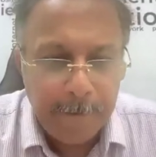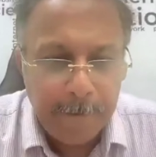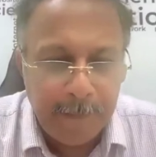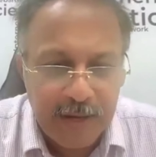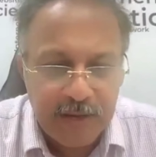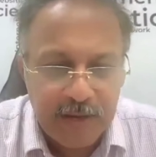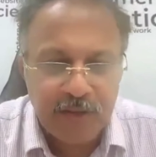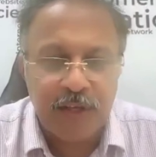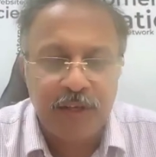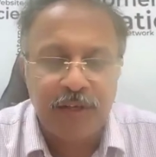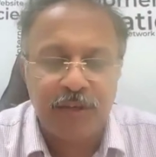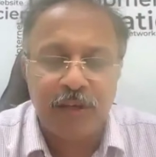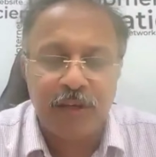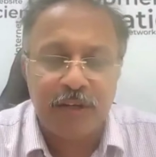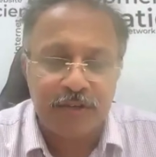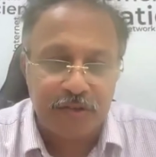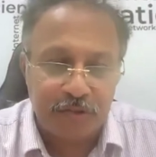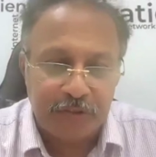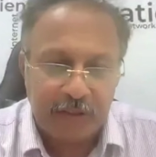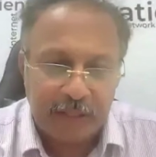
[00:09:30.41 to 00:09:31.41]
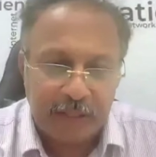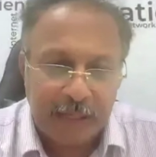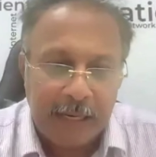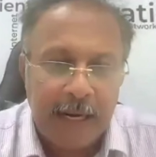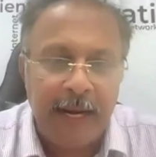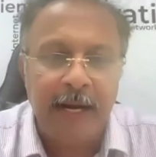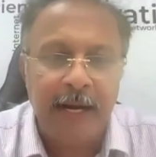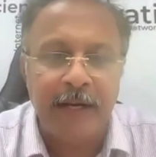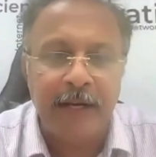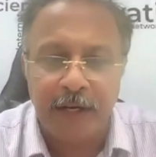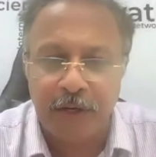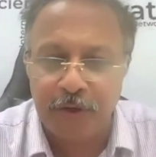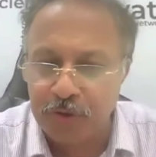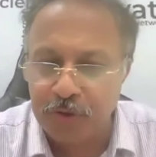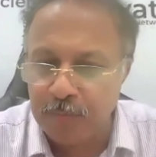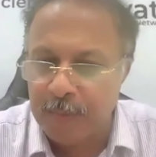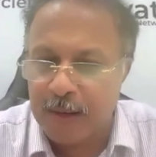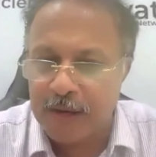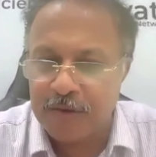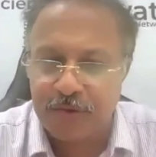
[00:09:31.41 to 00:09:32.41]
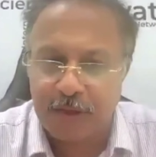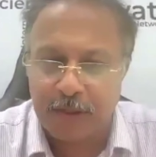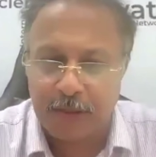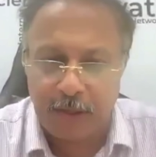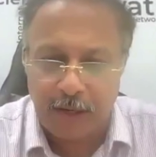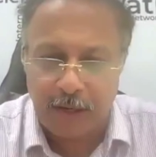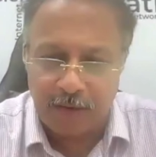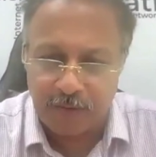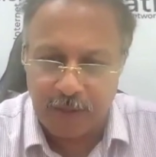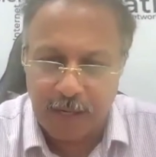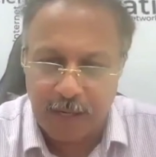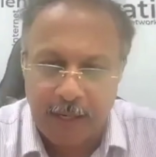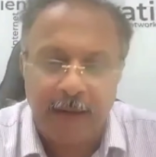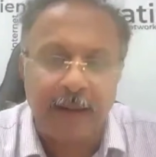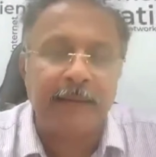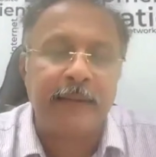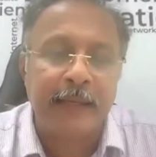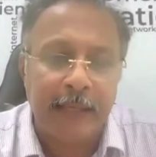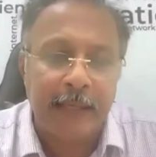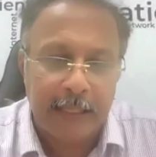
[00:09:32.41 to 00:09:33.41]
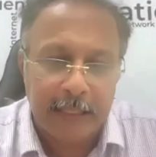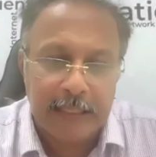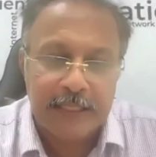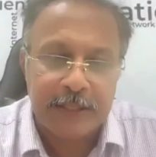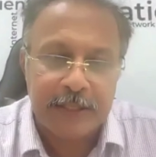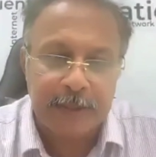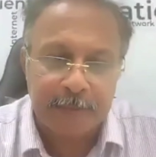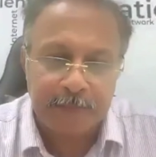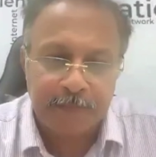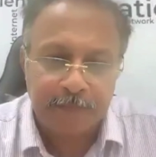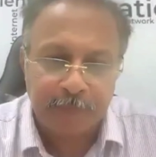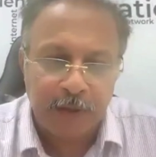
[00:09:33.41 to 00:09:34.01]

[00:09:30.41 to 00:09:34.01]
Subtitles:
messages related to masterclass and nothing else.